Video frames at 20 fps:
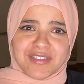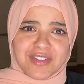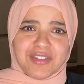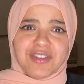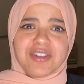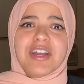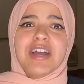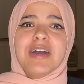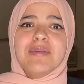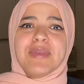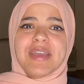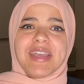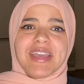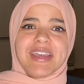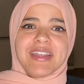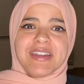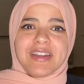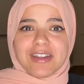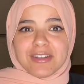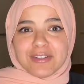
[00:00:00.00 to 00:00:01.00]
So you're coming
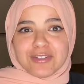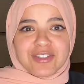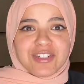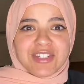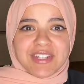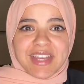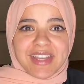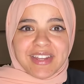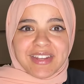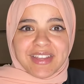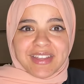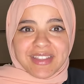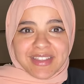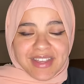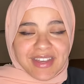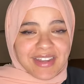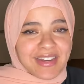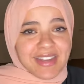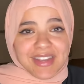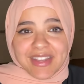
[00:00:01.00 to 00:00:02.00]
in understanding
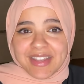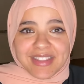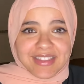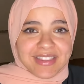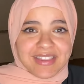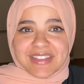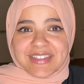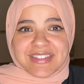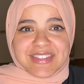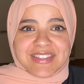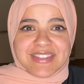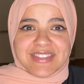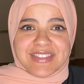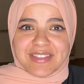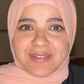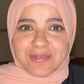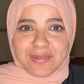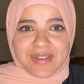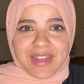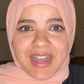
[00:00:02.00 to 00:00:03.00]
that this is
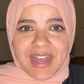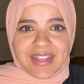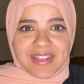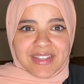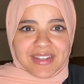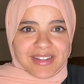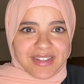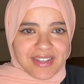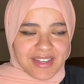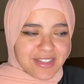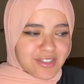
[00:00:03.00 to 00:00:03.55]
the reality.